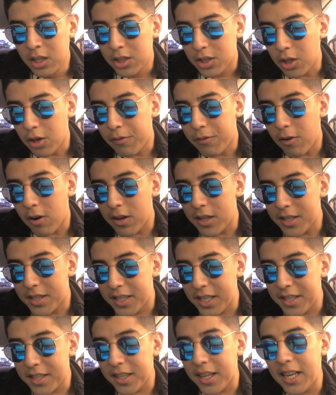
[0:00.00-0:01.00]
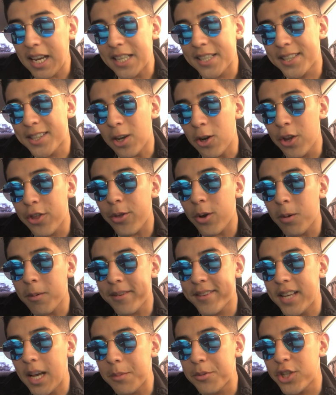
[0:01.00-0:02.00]
So far this season, he has 33
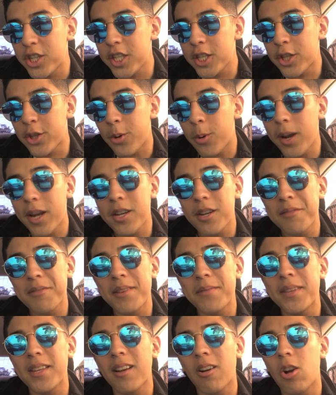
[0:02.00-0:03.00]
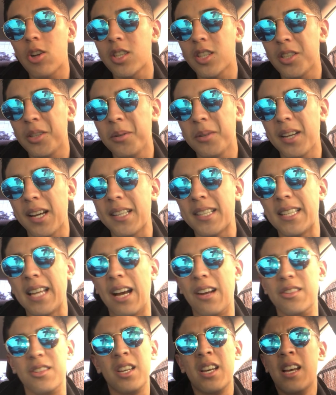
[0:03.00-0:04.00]
receptions, 350 yards, and 2
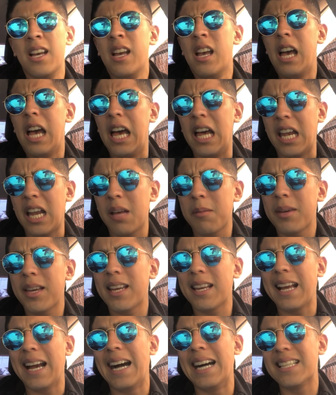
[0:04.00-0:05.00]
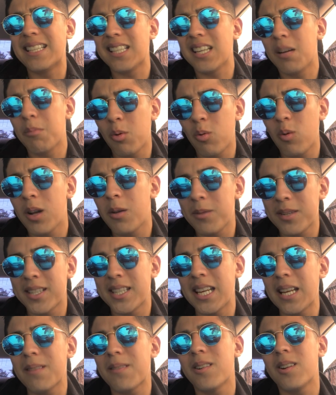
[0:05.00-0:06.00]
touchdowns. And, as the number 1
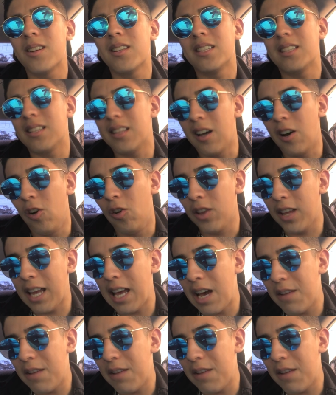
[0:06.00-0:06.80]
receiver, only